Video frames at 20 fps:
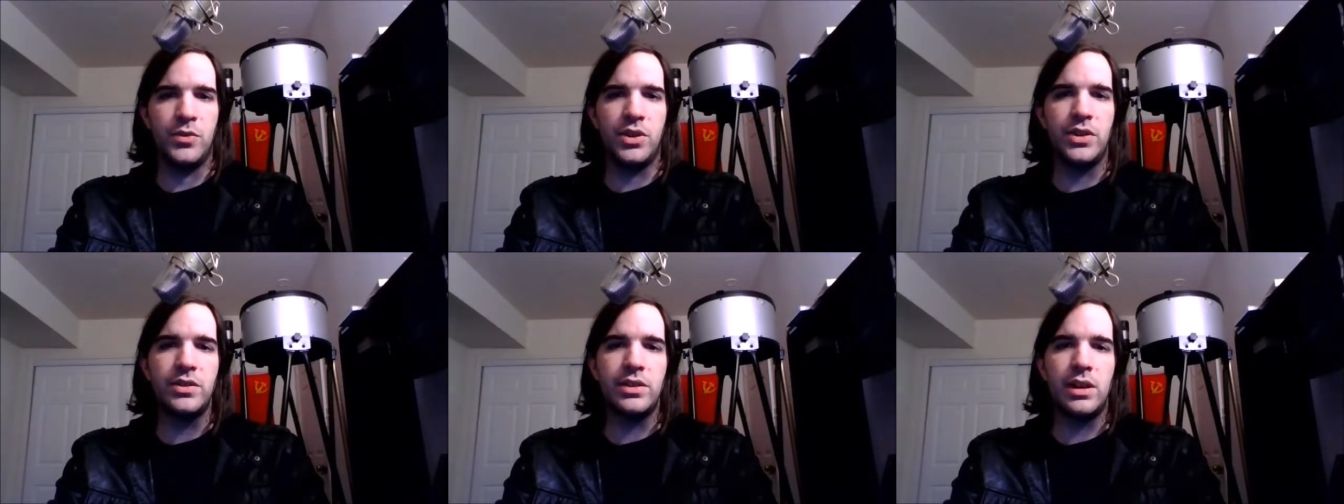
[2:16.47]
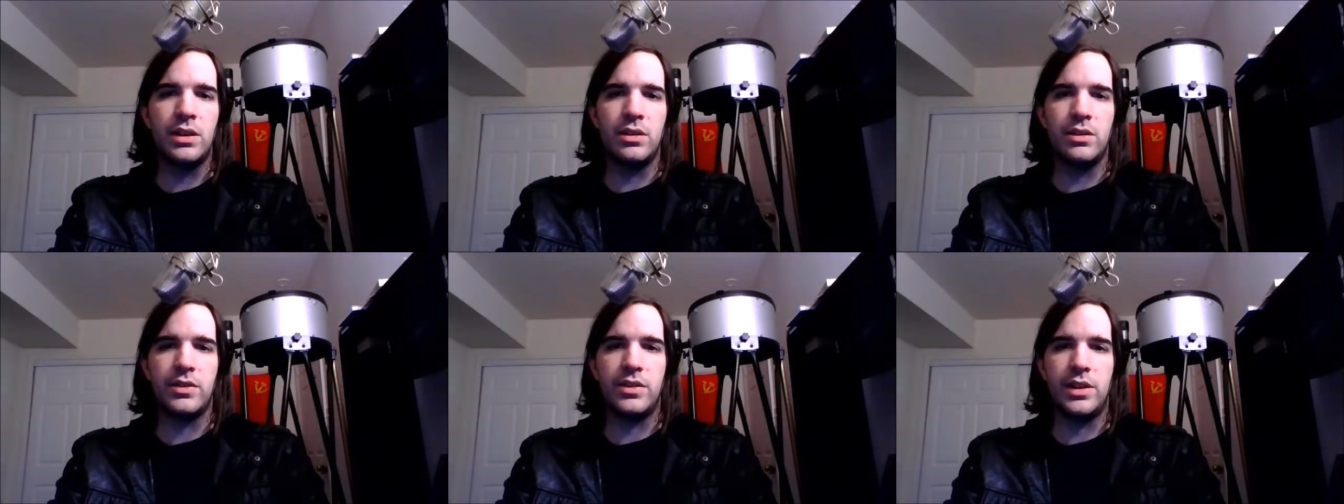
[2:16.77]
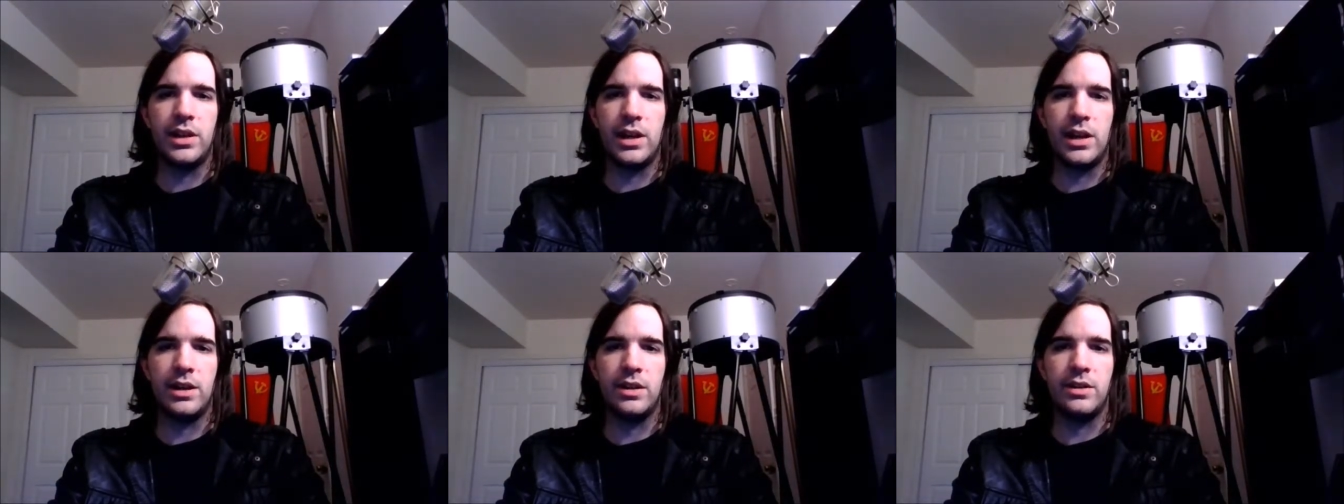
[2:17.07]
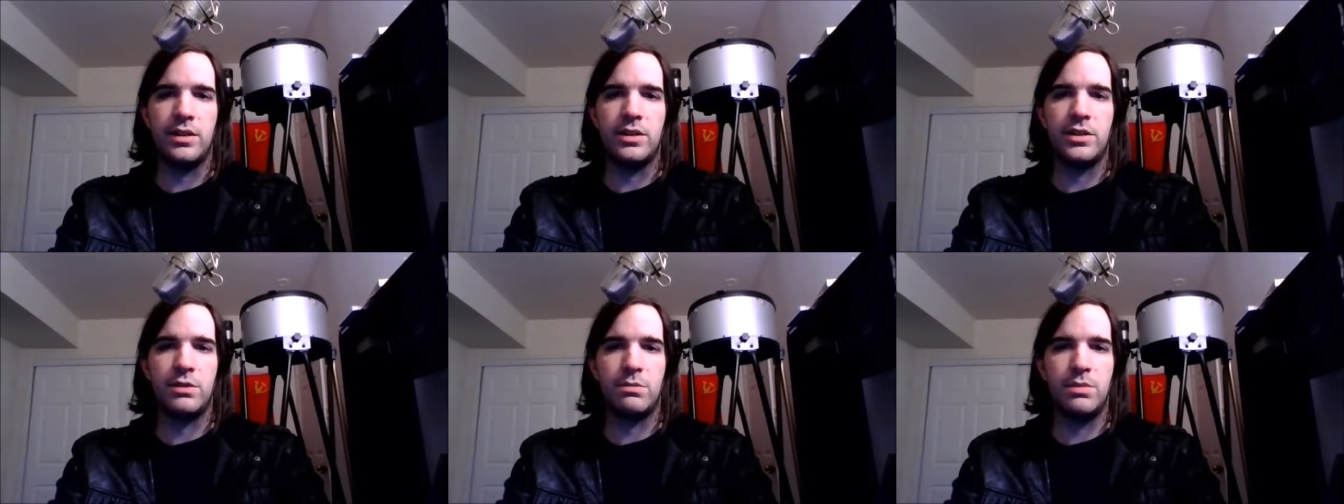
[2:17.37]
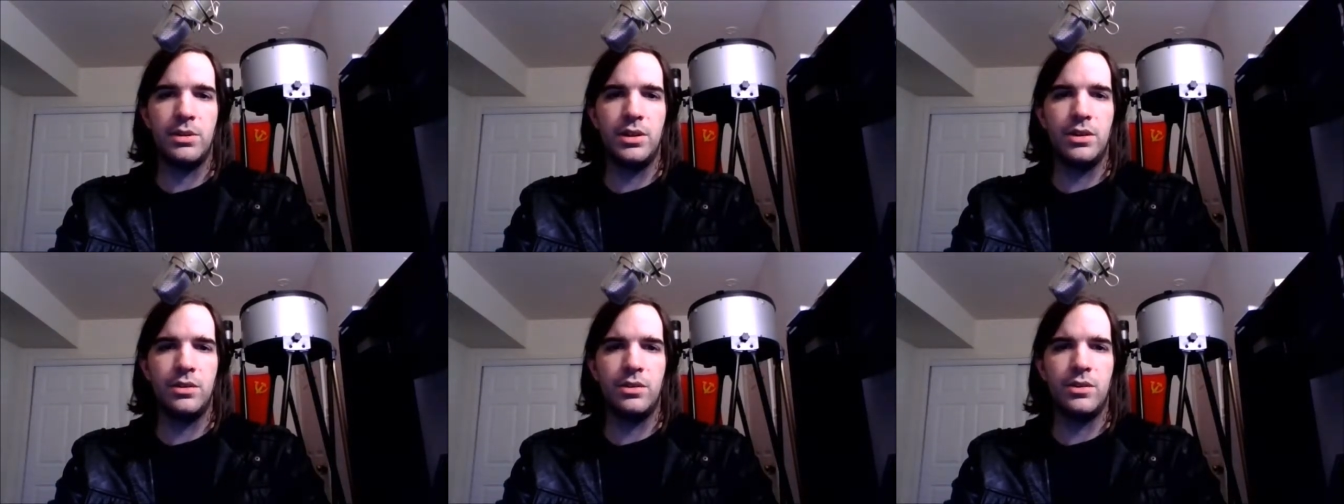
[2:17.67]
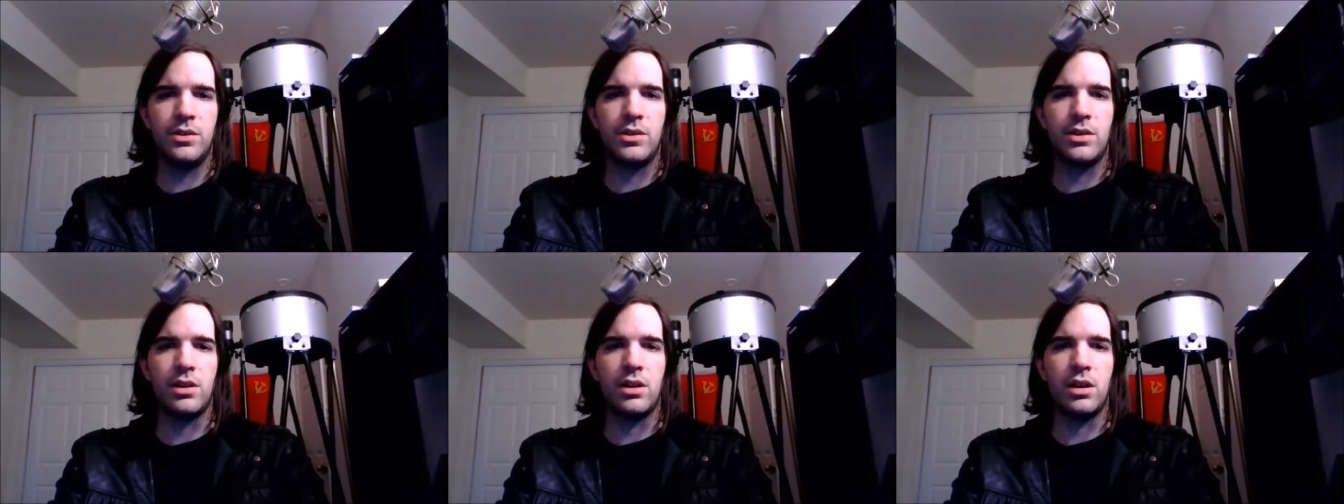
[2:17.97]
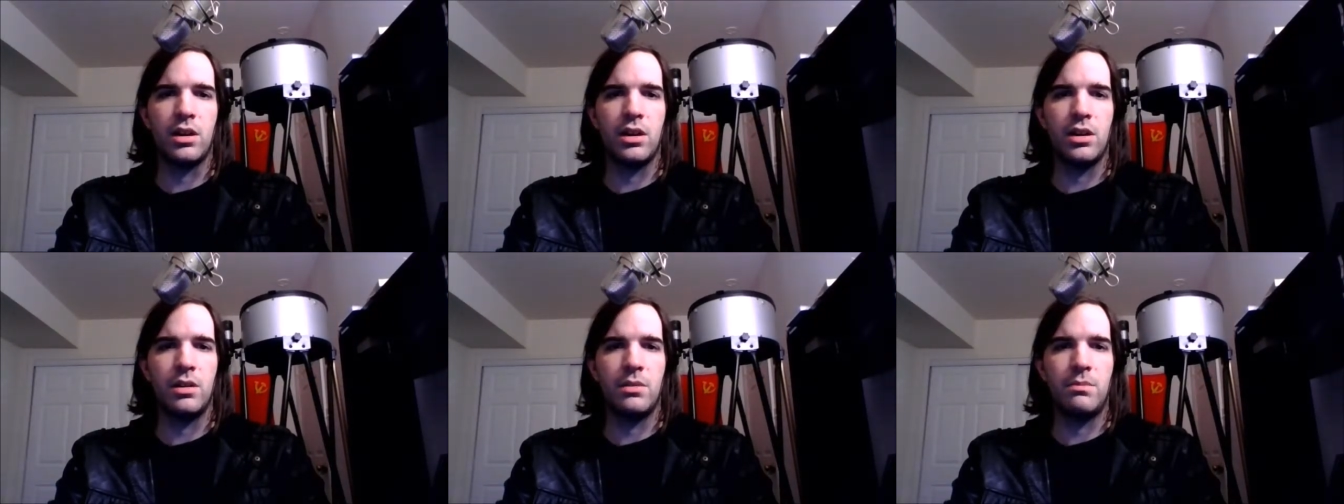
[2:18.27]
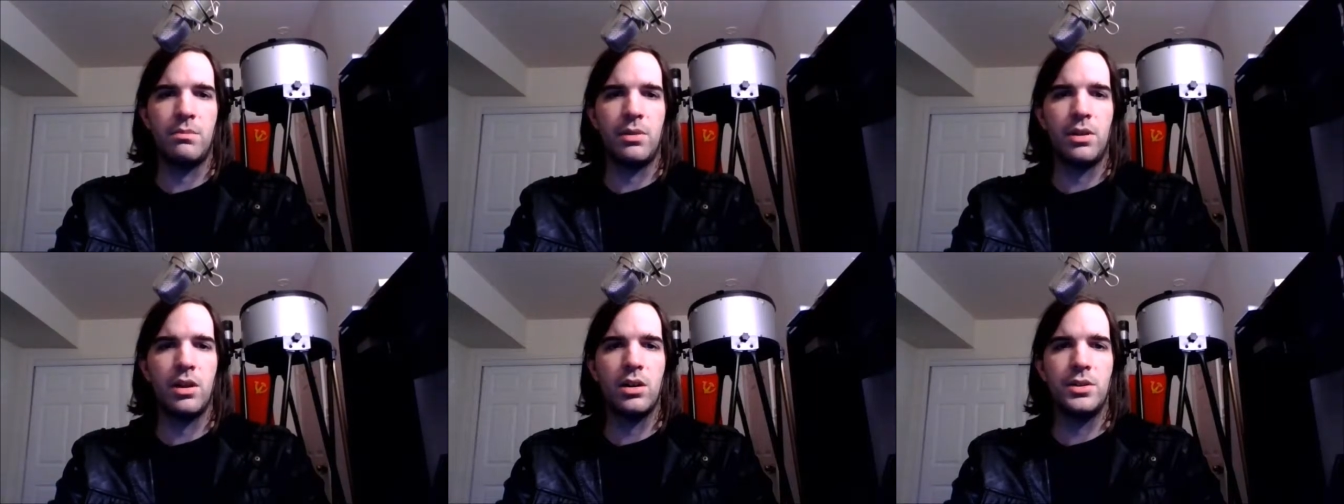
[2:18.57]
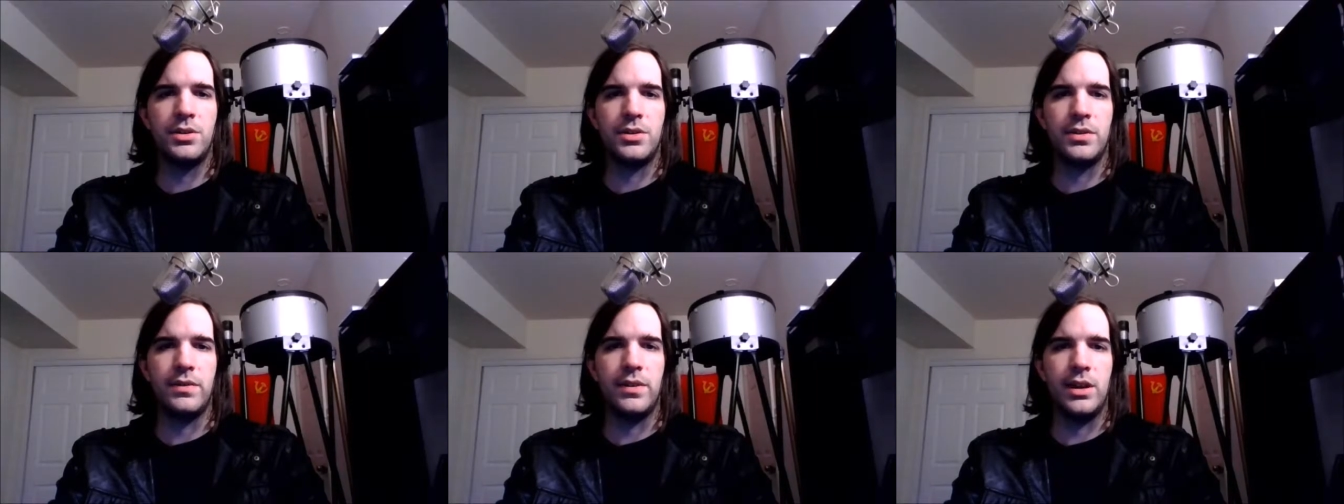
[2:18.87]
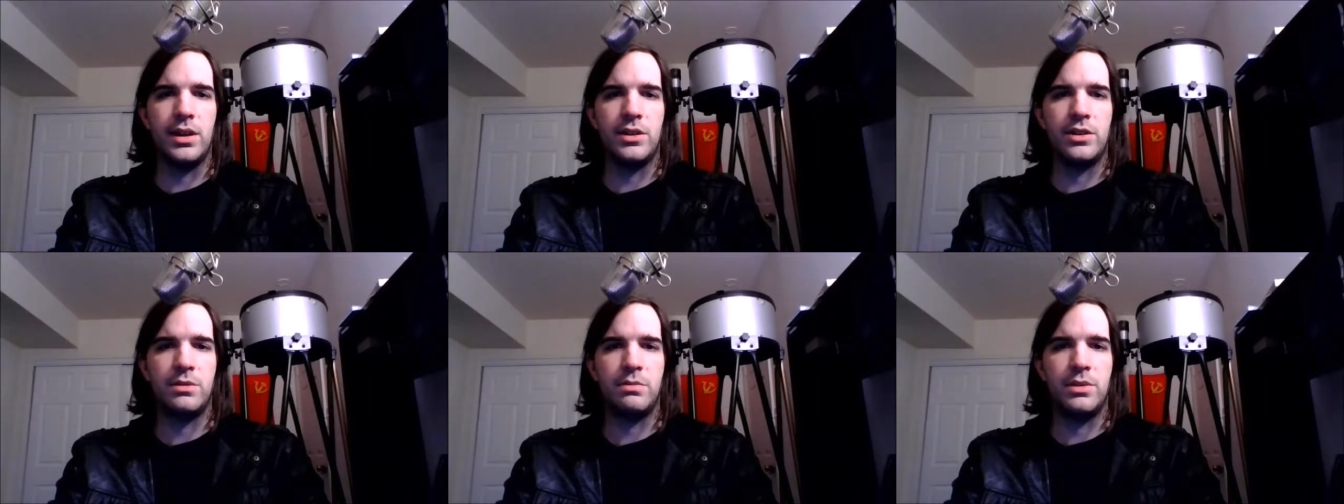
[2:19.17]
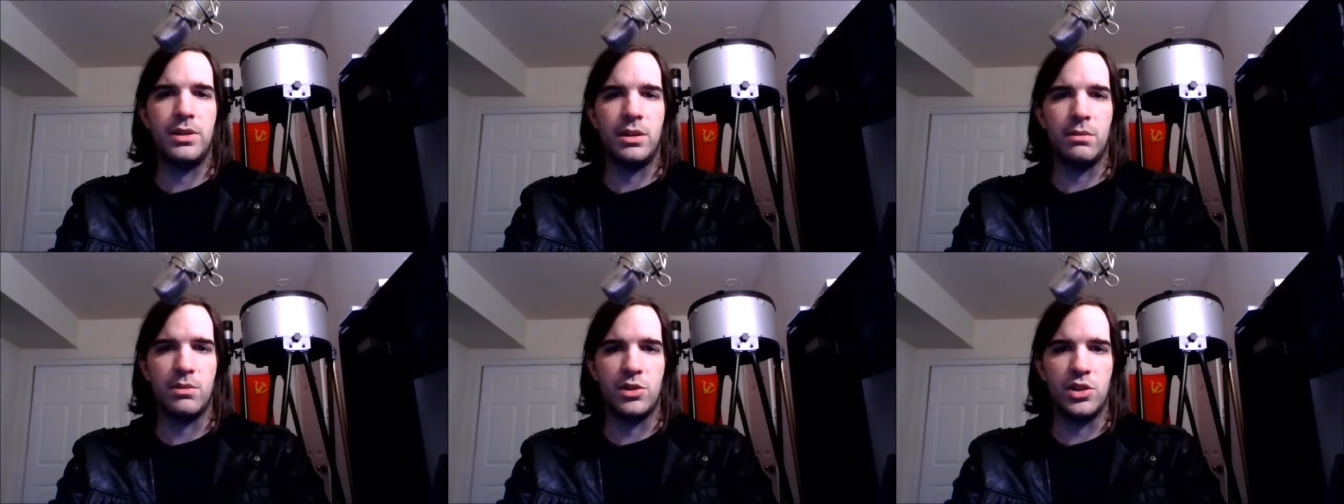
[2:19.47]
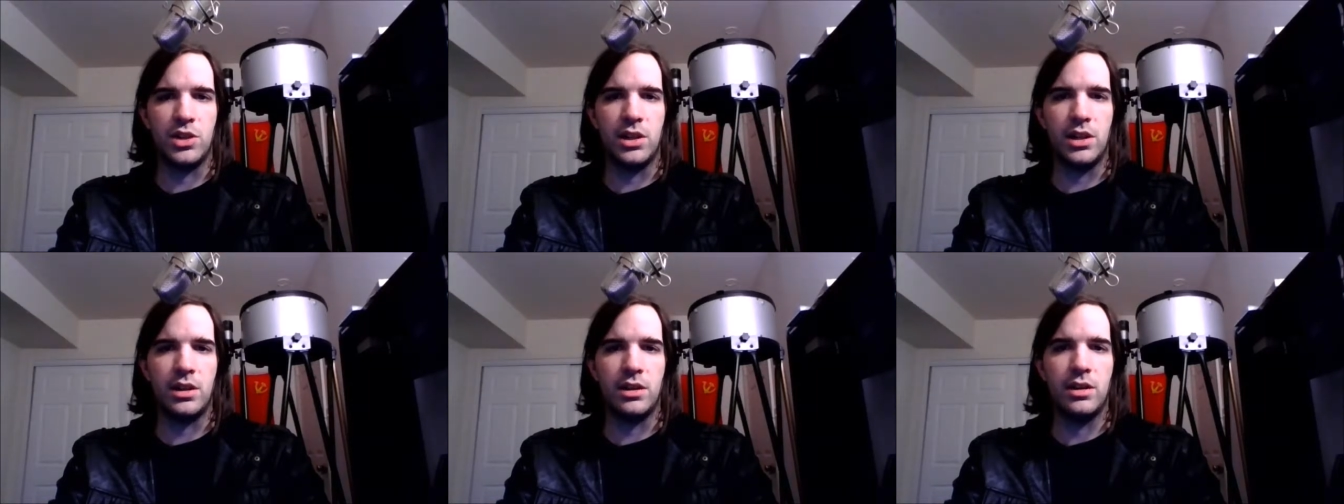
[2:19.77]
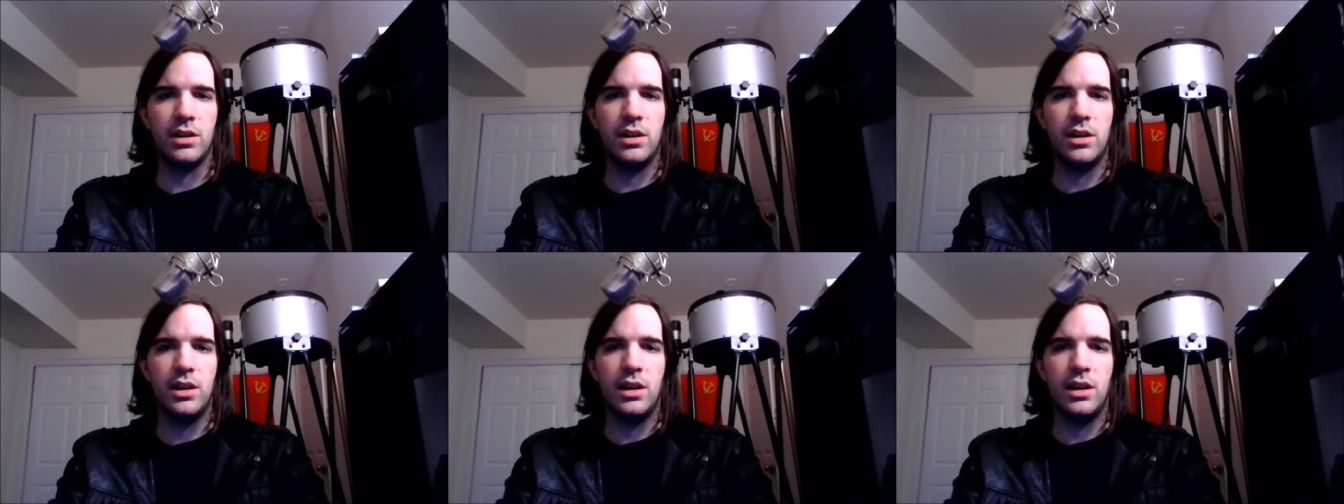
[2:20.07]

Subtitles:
Just understand that spindles are parts of a spinning machine